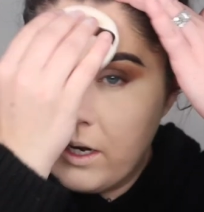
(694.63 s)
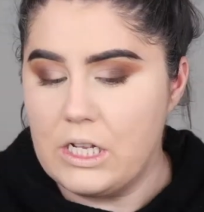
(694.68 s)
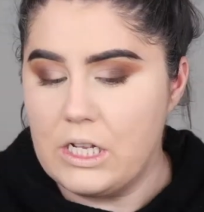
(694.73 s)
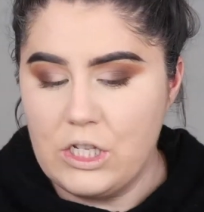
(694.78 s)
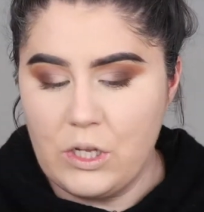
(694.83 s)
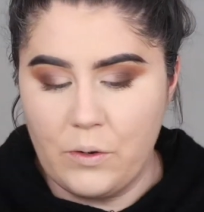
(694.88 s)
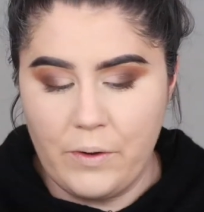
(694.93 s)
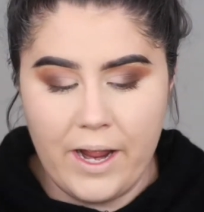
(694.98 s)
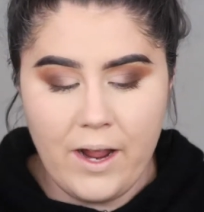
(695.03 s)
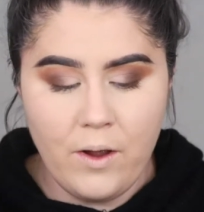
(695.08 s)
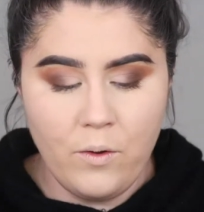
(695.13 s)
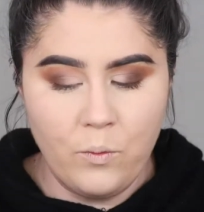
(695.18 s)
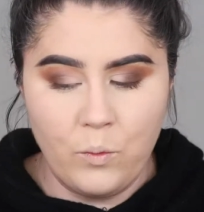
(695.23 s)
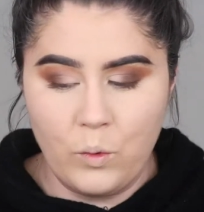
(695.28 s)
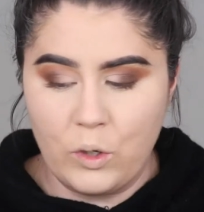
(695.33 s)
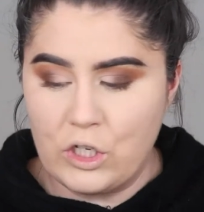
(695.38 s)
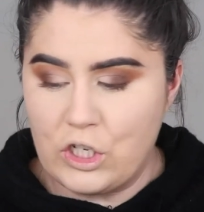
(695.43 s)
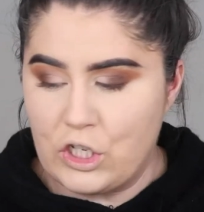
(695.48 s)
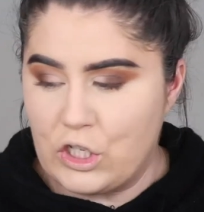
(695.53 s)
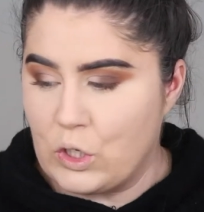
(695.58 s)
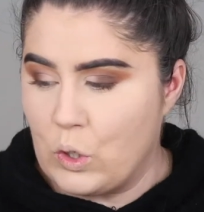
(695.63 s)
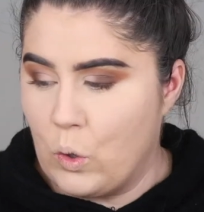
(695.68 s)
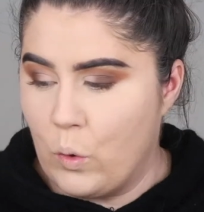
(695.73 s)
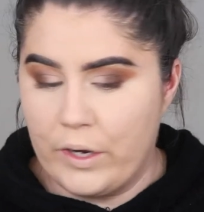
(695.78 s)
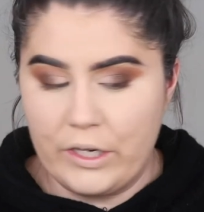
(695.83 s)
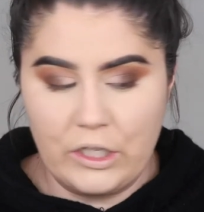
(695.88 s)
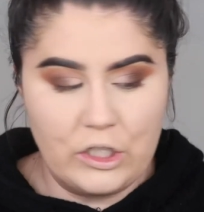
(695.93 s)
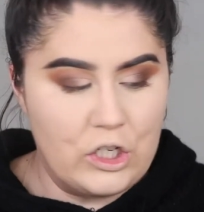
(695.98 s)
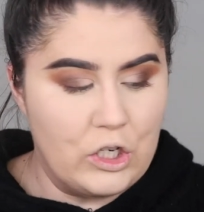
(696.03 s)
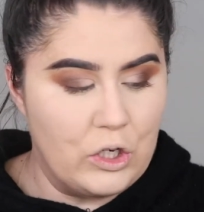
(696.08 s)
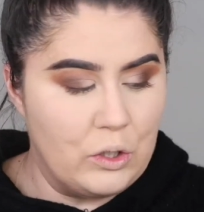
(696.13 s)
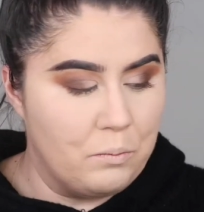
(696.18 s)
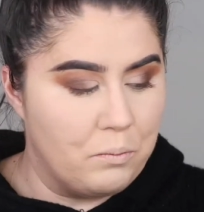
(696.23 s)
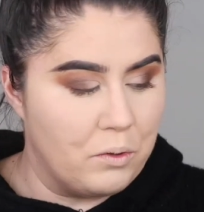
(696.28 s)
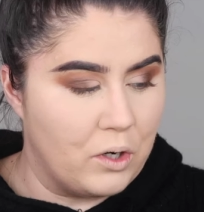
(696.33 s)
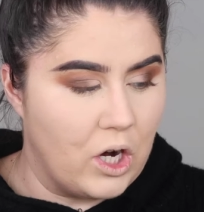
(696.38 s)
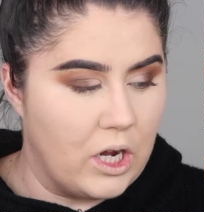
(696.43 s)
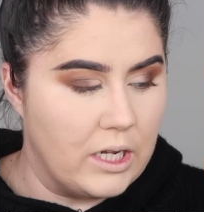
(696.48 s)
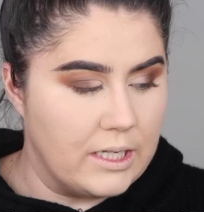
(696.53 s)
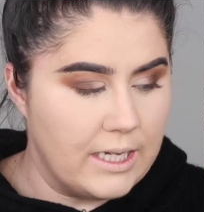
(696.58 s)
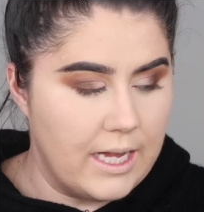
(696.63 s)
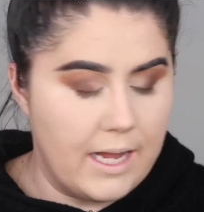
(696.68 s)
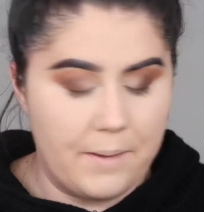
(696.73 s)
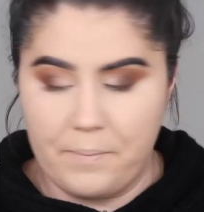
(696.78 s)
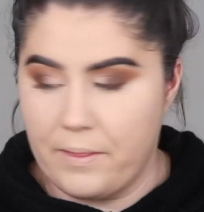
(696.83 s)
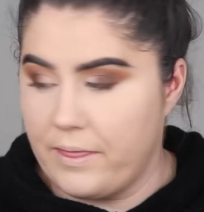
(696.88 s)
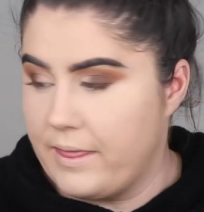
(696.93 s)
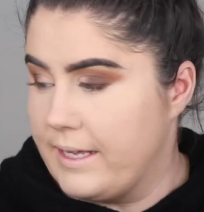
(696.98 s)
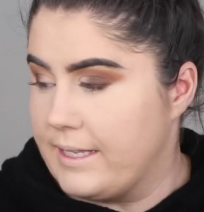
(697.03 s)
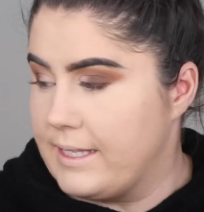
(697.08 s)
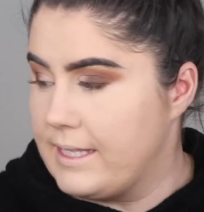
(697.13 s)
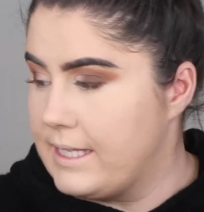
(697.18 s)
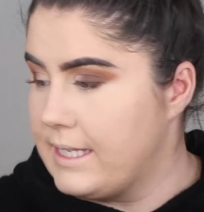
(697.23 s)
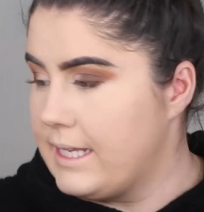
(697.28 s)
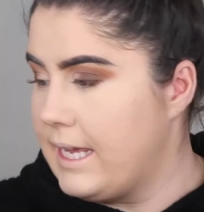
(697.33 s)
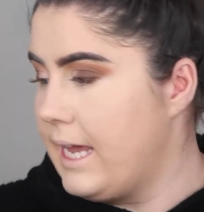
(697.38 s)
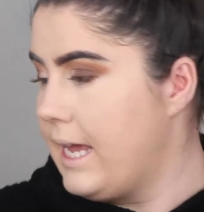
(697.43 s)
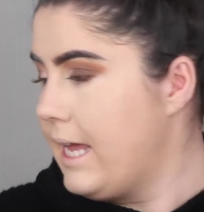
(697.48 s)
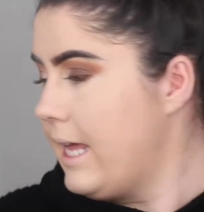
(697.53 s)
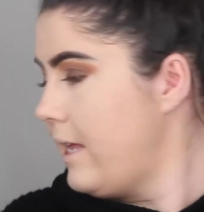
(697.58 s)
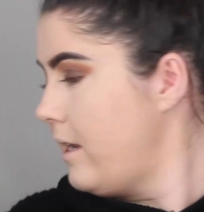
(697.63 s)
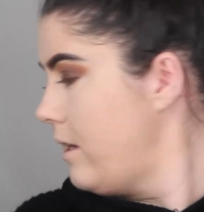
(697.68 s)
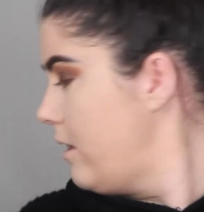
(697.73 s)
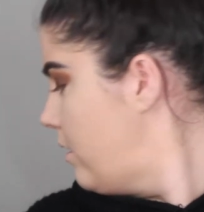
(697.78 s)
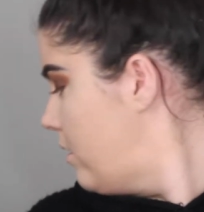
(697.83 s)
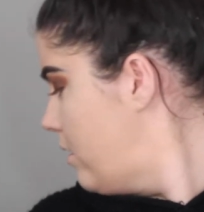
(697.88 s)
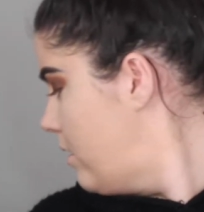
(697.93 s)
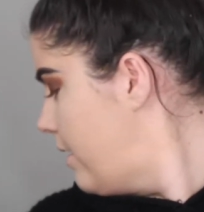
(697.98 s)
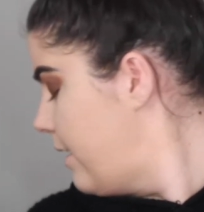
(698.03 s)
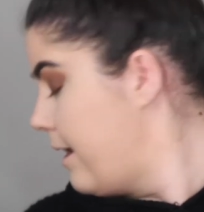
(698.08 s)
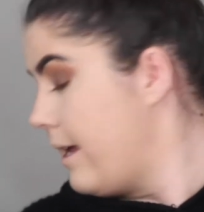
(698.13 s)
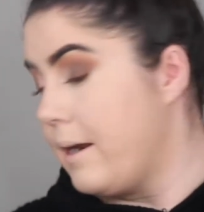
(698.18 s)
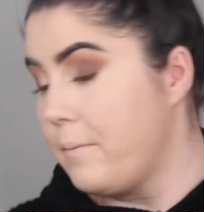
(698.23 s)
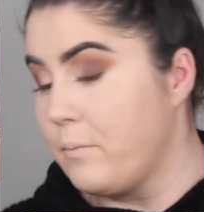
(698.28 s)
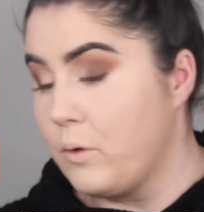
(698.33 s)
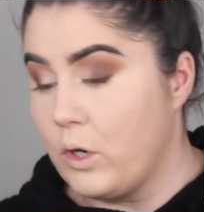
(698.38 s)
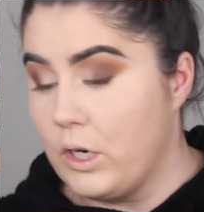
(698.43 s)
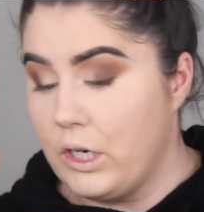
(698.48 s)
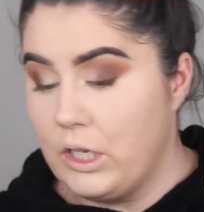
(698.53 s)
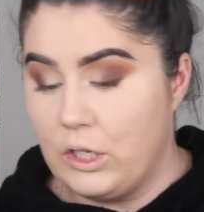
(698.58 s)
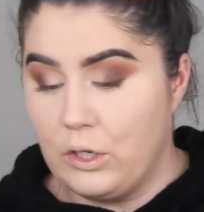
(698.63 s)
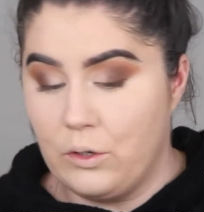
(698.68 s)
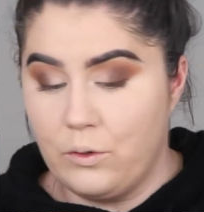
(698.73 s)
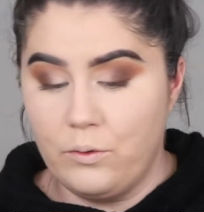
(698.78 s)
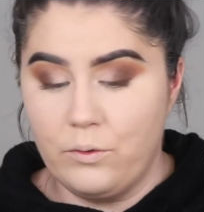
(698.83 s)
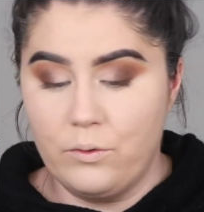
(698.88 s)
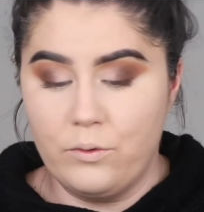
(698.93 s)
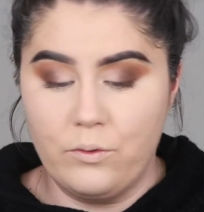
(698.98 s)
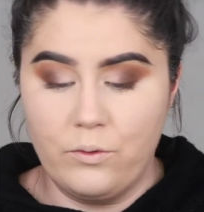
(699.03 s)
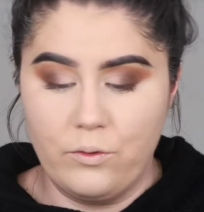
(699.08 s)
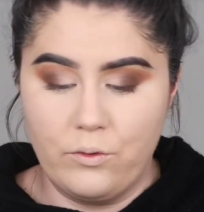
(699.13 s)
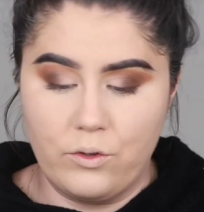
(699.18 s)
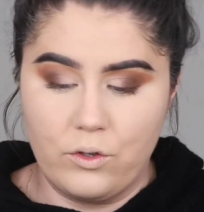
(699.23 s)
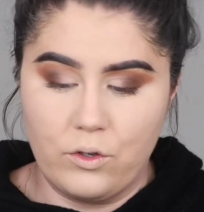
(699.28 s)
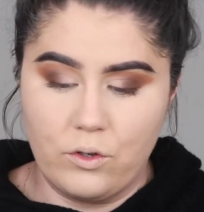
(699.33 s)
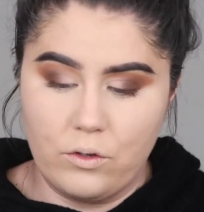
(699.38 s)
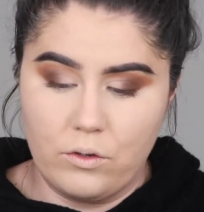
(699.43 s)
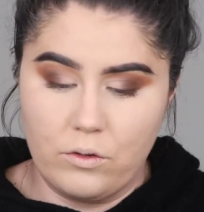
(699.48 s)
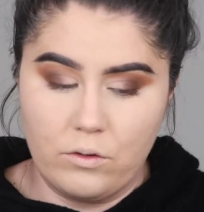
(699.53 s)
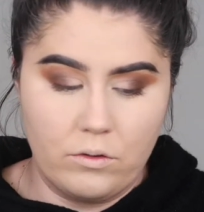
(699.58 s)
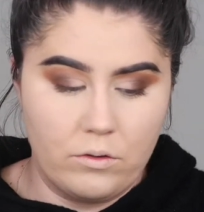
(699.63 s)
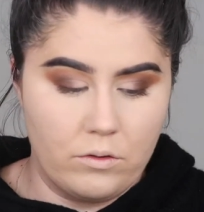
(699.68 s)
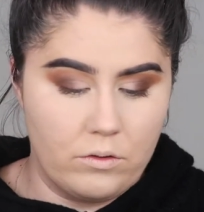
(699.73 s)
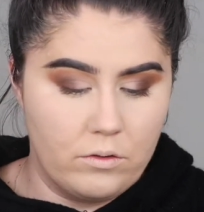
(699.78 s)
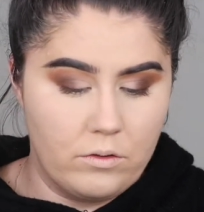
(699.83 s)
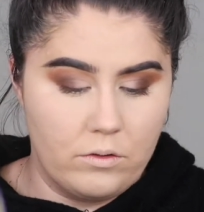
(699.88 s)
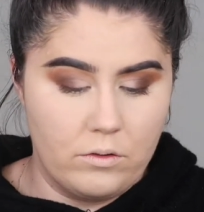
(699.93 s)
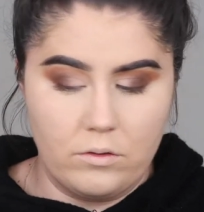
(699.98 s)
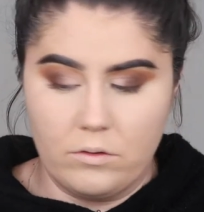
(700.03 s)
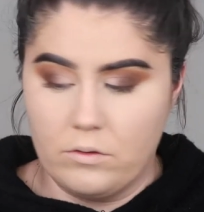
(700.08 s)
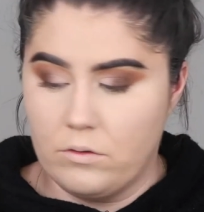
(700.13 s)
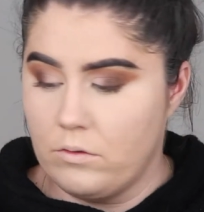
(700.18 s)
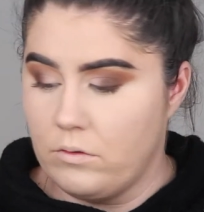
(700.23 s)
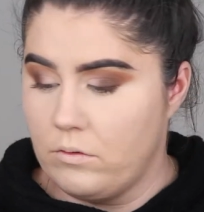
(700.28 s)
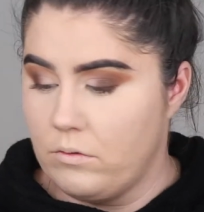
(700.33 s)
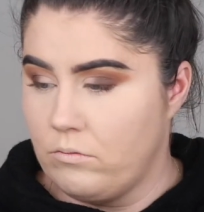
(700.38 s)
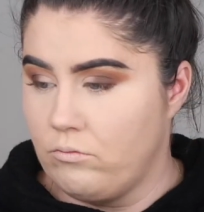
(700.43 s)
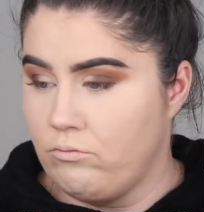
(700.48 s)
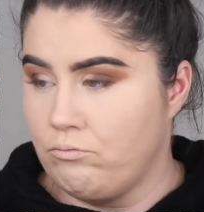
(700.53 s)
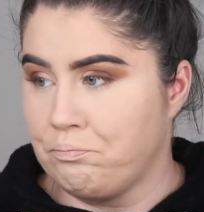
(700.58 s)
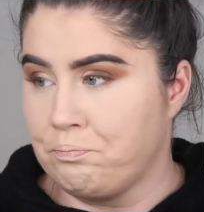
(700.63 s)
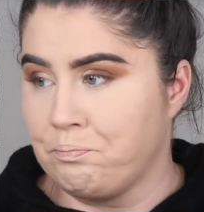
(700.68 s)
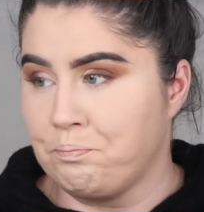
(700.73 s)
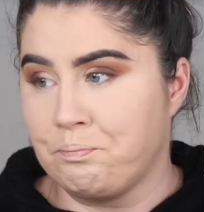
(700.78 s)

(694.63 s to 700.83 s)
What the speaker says: So now we're just going to bronze up the skin, and I'm going to use, my